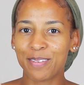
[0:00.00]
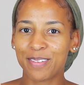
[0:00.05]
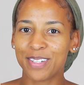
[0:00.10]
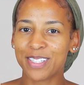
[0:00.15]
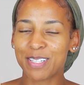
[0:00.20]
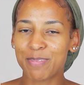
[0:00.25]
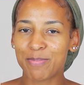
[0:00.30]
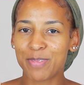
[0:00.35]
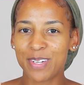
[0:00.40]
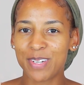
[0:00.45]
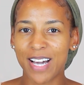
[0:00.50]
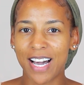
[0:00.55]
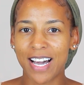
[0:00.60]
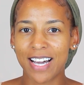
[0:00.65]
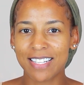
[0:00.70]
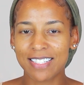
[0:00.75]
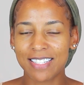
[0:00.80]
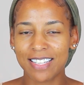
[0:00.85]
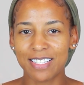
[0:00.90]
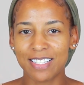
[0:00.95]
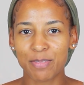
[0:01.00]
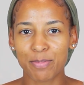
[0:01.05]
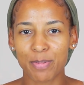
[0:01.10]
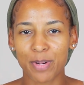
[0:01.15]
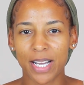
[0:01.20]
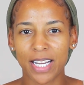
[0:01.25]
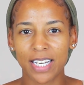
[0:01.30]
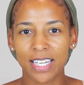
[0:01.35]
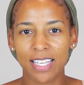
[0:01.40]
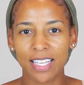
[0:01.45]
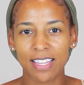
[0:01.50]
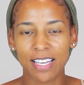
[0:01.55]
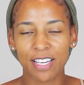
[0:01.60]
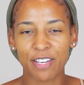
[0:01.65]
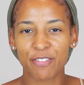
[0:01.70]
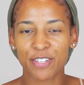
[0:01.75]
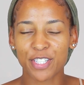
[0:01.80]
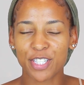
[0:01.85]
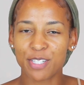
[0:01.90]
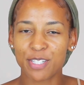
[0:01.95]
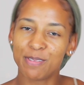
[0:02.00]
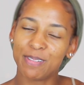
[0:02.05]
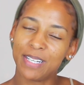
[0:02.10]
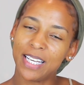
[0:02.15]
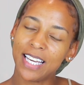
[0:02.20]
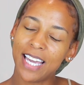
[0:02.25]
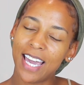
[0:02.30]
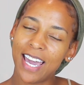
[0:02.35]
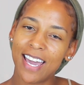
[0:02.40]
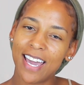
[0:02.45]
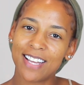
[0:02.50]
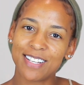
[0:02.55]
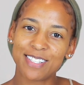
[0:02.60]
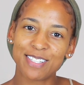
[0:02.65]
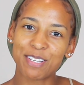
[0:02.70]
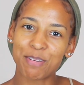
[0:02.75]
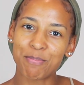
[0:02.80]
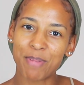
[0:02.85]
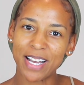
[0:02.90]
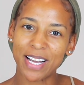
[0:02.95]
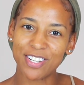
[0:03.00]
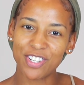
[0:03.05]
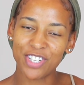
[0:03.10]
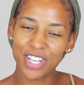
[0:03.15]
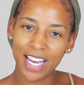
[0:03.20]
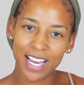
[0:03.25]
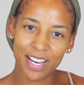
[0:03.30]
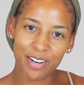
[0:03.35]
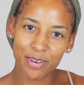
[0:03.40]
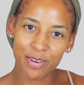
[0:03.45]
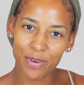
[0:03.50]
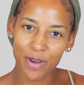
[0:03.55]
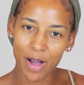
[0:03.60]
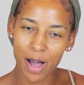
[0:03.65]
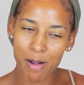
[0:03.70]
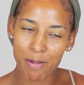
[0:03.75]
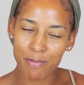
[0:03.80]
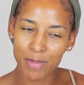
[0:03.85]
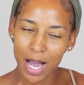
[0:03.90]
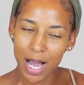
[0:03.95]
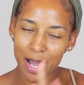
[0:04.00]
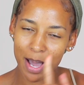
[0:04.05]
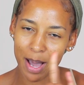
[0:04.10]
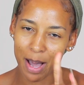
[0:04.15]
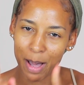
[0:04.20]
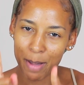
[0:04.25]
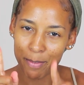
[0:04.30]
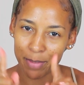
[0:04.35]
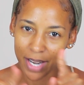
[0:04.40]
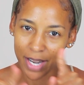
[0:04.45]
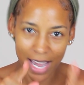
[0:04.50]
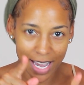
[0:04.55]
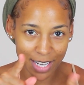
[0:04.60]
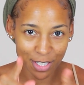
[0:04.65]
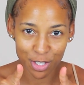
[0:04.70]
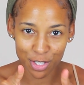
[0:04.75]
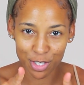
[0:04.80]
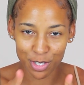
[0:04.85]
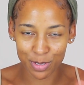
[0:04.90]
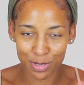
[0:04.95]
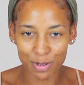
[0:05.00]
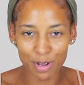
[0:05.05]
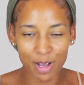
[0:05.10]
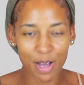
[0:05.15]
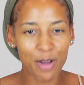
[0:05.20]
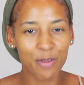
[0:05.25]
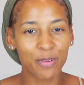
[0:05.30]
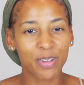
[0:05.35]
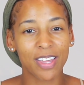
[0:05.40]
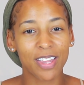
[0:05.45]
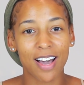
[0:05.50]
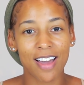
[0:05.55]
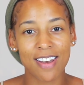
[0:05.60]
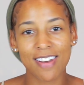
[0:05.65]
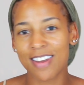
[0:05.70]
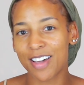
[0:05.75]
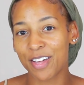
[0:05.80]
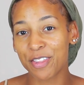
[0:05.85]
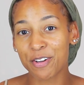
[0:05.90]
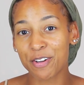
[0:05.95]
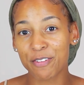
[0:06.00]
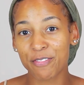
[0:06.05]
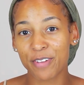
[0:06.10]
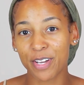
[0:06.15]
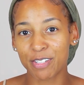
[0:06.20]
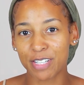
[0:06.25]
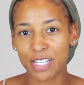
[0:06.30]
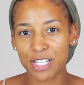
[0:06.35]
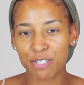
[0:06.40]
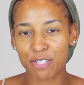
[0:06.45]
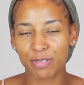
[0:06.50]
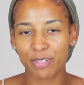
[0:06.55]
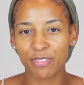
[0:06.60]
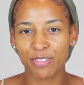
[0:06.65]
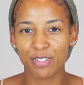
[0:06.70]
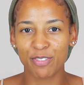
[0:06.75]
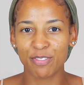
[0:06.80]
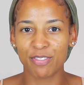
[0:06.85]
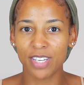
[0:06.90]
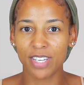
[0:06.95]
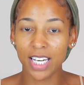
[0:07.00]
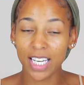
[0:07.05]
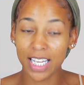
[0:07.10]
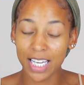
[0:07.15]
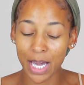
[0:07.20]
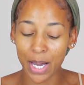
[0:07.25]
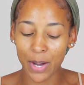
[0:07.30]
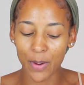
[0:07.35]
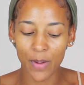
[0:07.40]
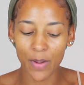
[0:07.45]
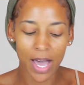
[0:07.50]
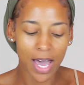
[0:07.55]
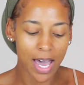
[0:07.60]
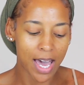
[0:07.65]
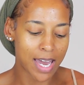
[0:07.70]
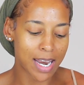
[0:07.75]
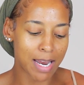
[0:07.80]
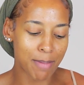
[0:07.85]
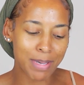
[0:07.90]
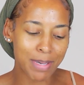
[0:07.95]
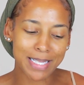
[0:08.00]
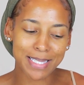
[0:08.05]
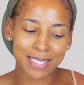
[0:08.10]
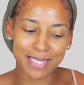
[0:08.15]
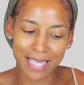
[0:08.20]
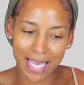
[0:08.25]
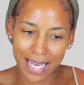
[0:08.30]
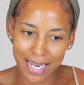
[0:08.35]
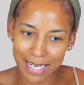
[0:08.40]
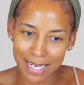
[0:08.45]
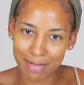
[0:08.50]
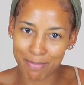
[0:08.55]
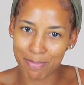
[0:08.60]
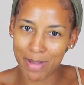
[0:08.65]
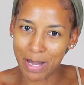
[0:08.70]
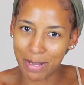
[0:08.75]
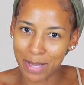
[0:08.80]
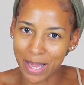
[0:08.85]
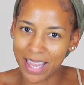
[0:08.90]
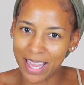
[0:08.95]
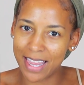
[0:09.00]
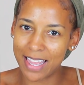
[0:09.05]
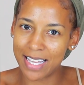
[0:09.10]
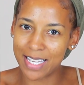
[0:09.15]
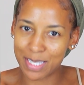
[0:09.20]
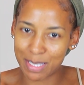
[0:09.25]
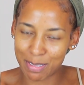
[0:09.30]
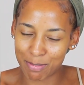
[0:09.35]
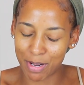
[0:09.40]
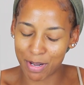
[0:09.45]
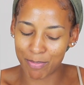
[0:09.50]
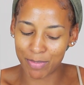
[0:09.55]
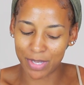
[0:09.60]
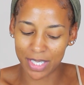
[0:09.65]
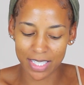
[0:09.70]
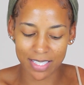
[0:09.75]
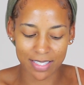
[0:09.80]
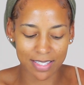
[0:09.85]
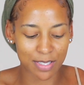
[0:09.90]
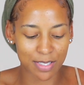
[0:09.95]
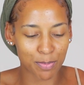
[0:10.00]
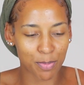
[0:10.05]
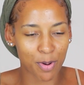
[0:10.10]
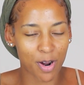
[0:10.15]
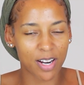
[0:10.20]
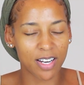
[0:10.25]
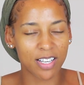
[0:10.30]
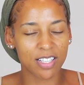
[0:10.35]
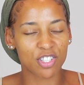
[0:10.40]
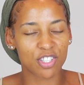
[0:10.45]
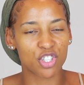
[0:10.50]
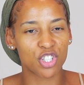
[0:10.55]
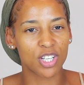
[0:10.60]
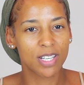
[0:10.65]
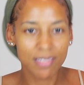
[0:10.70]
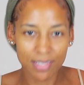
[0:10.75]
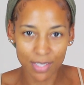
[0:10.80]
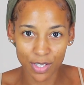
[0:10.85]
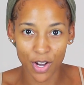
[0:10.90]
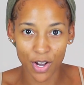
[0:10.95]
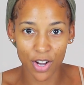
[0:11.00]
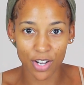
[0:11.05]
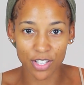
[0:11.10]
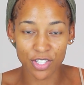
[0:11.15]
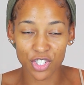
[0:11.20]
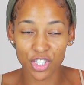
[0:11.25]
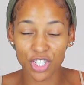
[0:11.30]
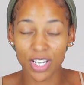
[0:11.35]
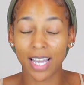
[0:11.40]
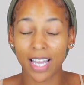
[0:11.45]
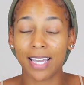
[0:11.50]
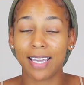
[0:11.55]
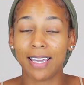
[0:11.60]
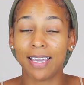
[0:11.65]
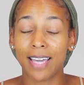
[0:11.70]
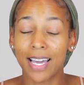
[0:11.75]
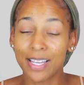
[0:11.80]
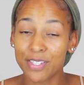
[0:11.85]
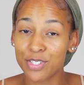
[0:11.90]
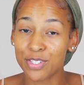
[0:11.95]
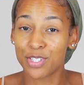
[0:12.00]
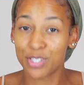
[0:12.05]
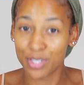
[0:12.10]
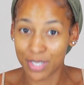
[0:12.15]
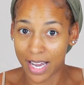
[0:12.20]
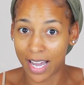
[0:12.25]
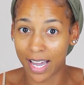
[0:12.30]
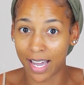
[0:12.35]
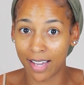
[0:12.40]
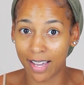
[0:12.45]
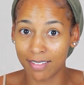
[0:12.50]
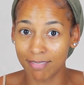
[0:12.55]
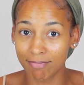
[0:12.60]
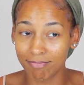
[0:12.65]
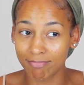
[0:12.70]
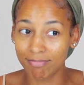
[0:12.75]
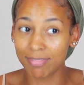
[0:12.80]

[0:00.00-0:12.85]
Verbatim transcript: What's up, you guys? It's Brandi. Thank you for tuning in to my channel. I'm coming at you with another foundation review video, and I'm excited about this one because this product just launched yesterday.